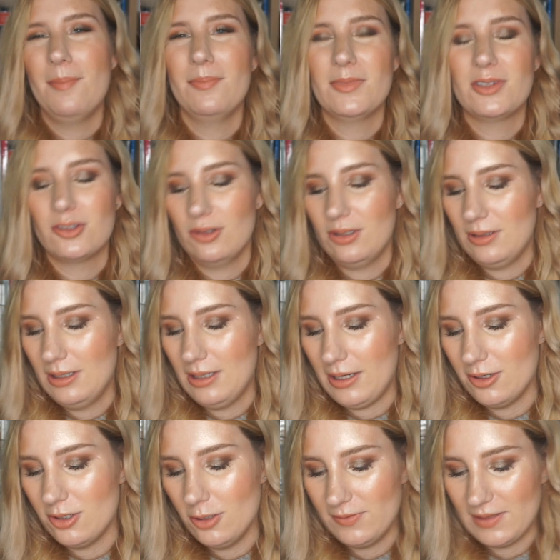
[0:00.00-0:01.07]
So I
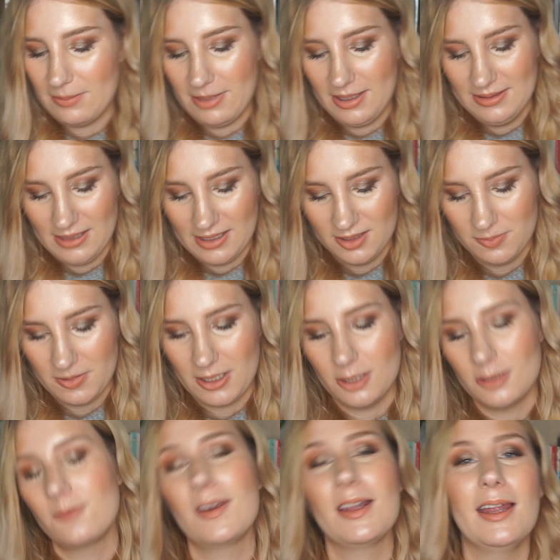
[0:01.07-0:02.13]
don't know if that makes sense, but I
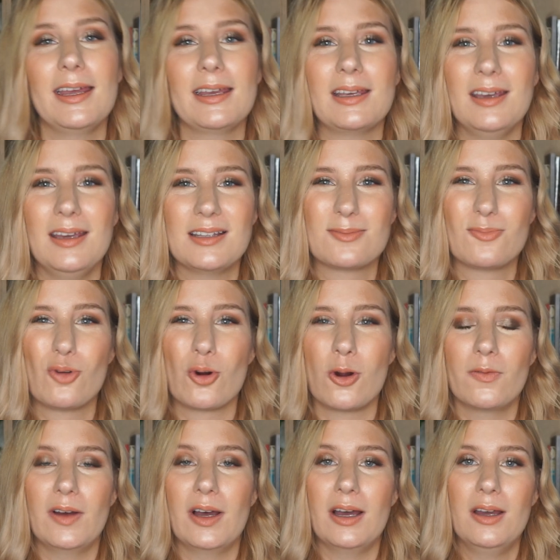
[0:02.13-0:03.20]
just feel like it's more
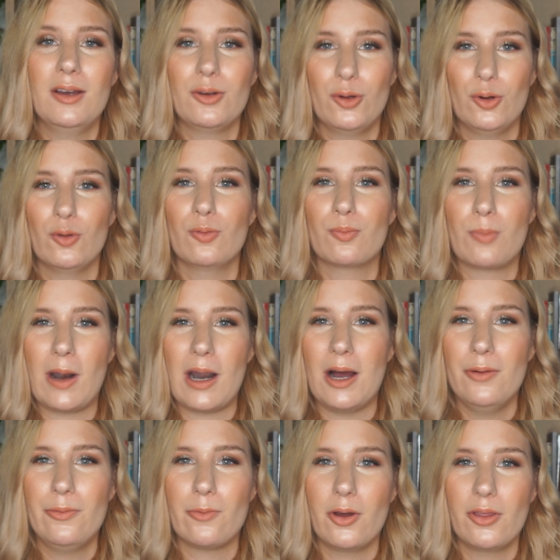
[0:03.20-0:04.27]
of a cool
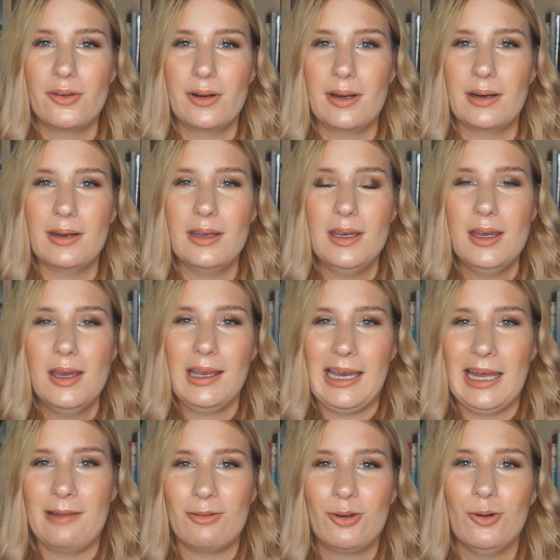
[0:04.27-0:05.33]
brown rather than
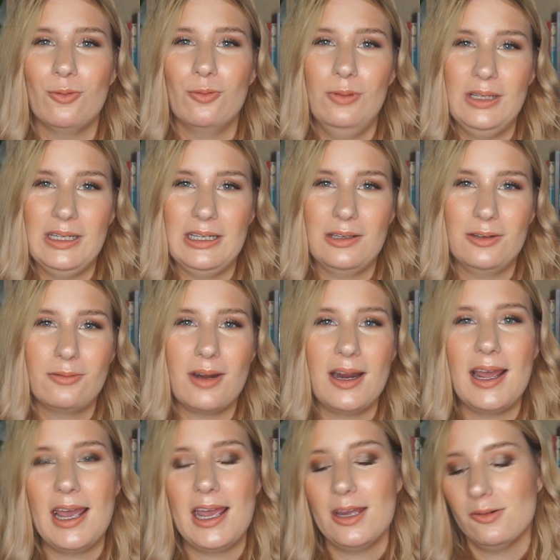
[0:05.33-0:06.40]
kind of cool leaning
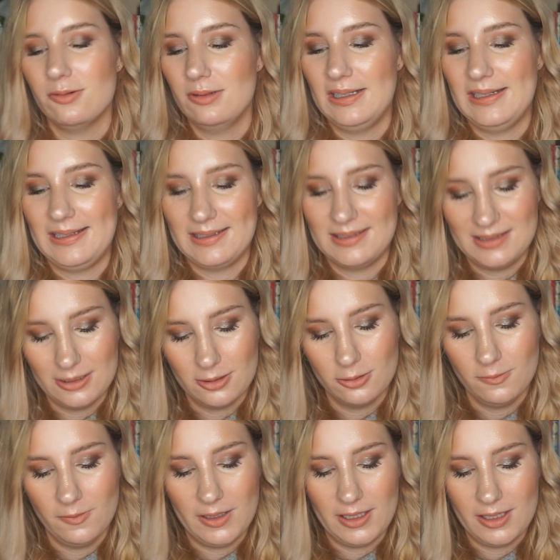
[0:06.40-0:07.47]
grey or leaning
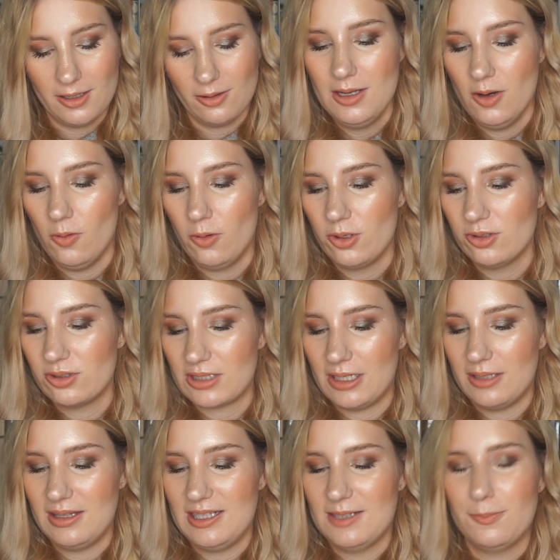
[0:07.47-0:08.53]
silver, or just kind
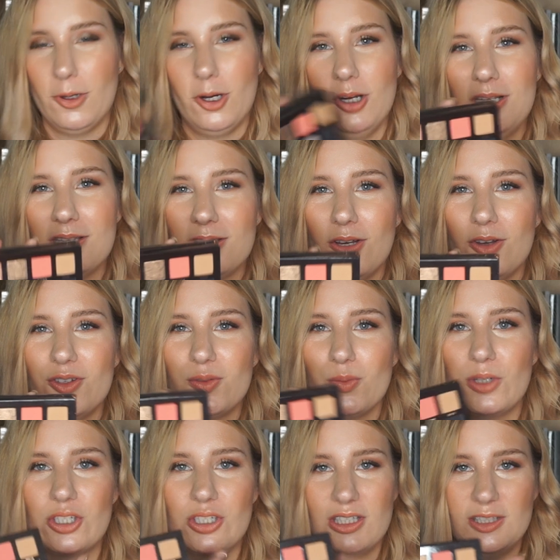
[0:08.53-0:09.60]
of these pearly tones,
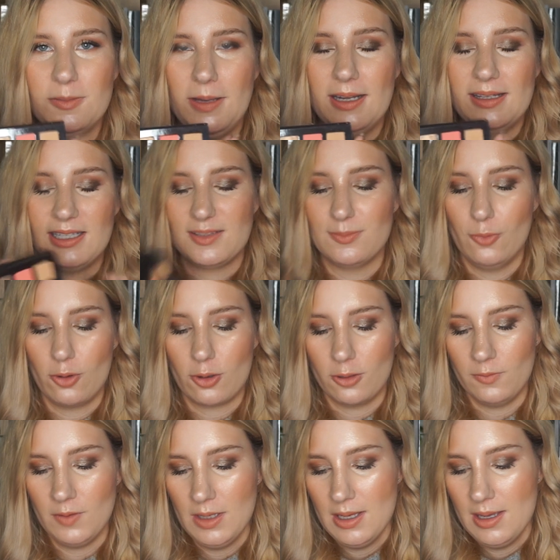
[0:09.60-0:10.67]
which this palette has more
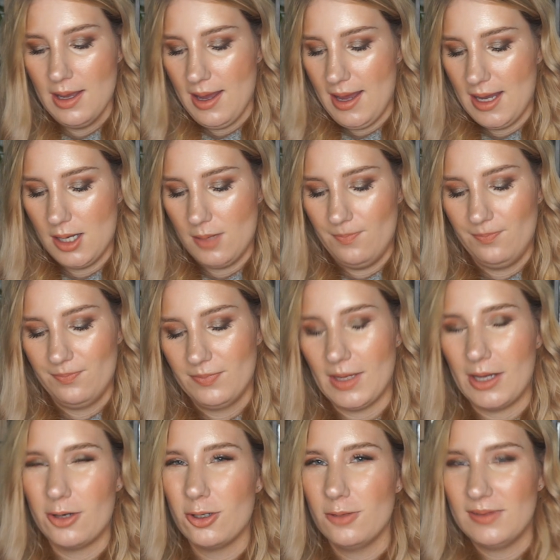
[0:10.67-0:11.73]
of. I
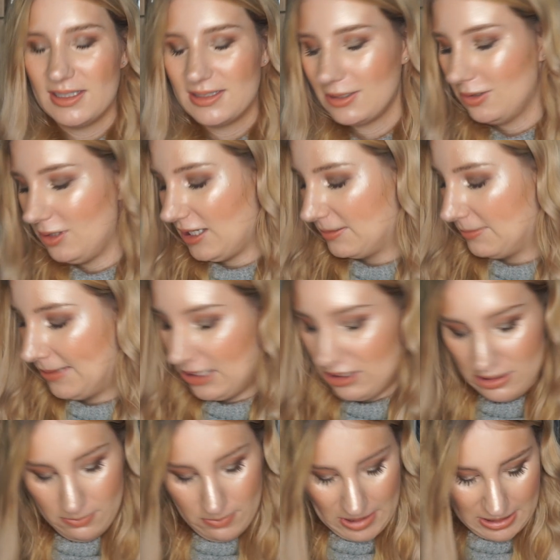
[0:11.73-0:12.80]
don't know if that's a good
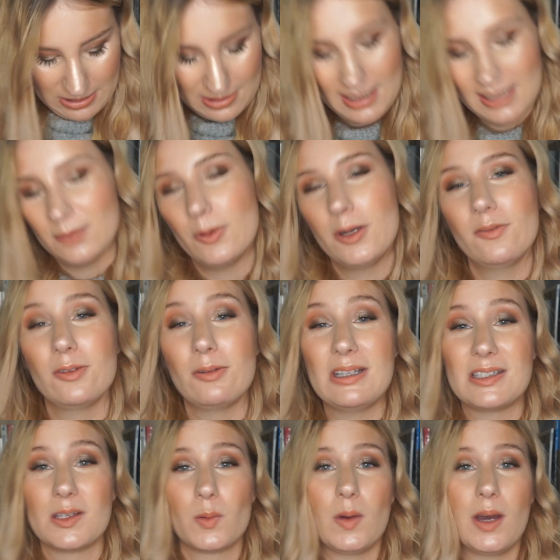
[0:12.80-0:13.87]
explanation, but that's one of the
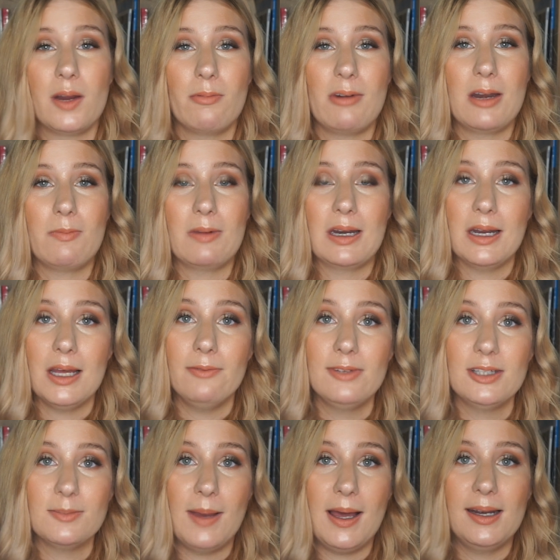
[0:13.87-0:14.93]
reasons why I really love
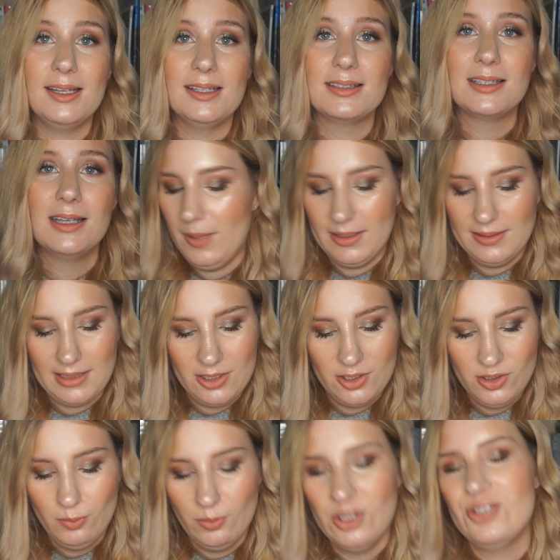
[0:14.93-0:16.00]
this palette. But I
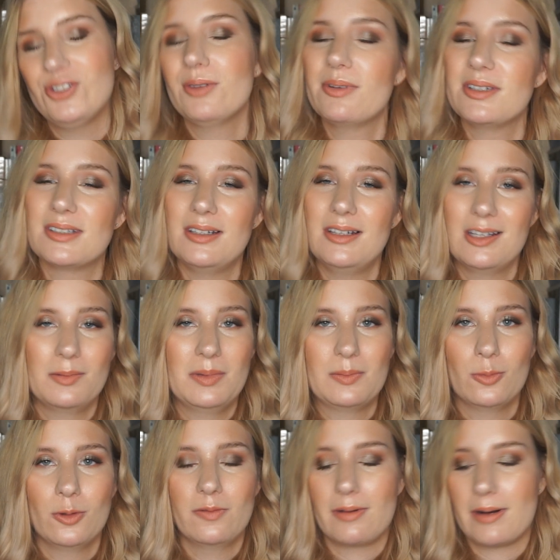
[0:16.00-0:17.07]
just wish there was a little bit
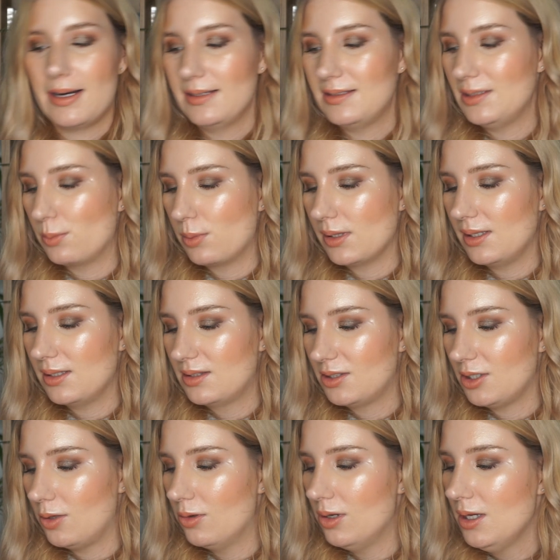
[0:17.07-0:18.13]
more variety with it.
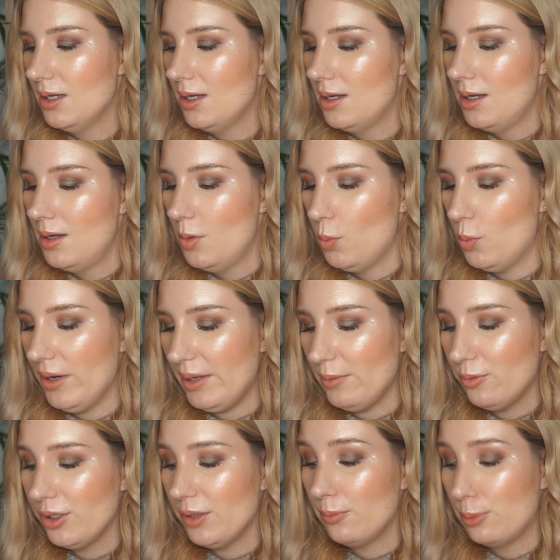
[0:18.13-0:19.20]
So what I
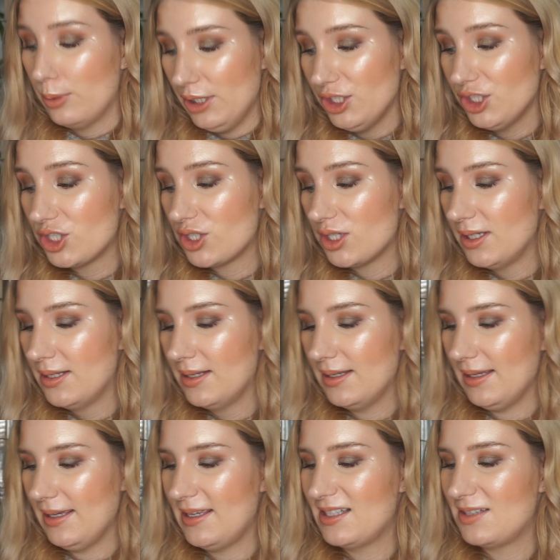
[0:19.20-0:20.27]
would have wished
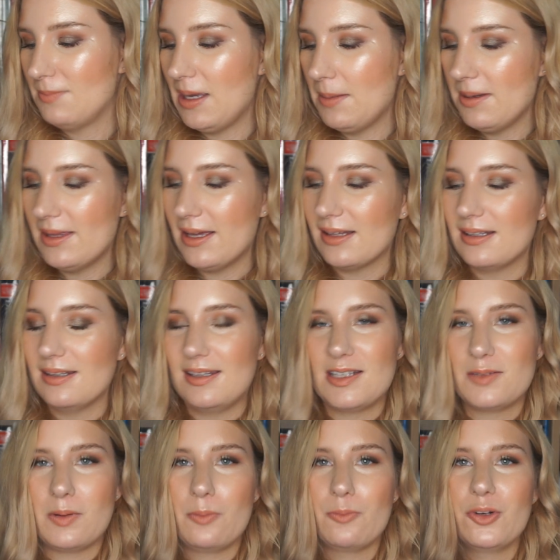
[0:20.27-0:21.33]
is maybe that
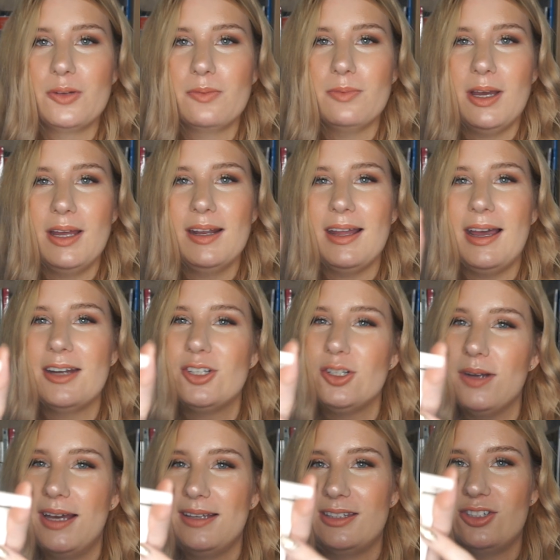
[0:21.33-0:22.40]
this one would have, I do
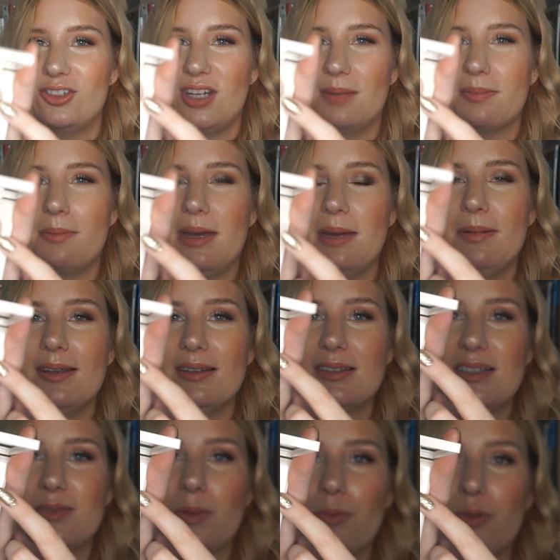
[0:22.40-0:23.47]
like the shade, but maybe that
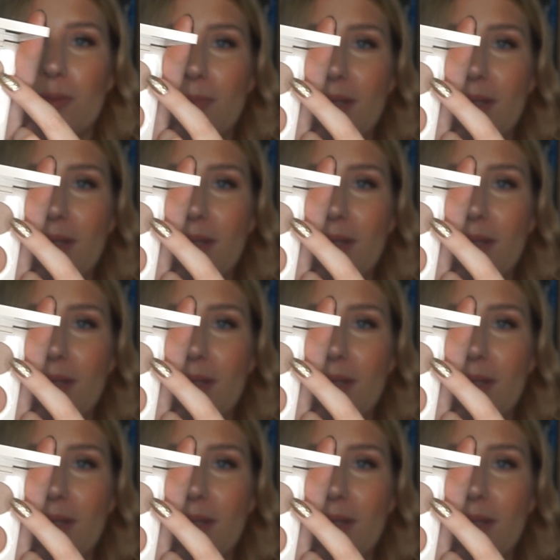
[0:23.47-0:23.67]
this one would have